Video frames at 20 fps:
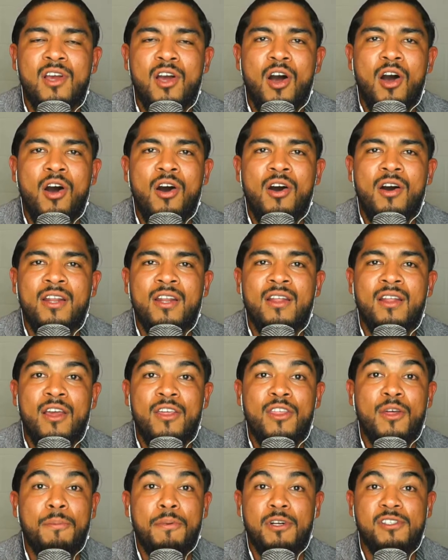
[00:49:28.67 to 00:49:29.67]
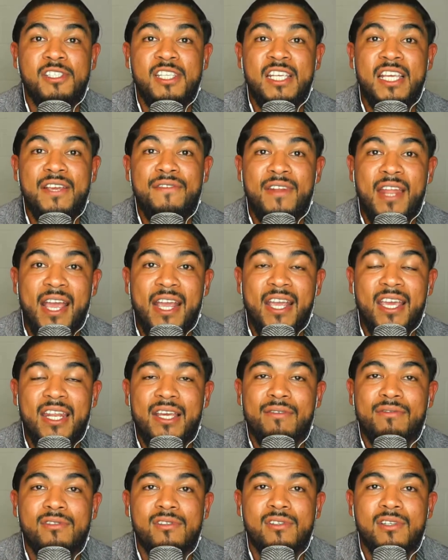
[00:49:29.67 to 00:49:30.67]
on the perceived
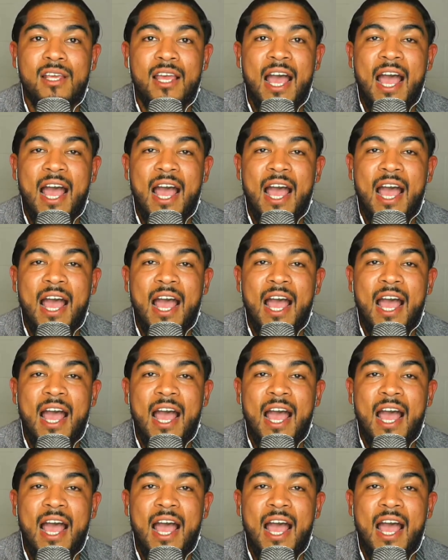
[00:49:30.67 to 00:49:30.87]
negatives?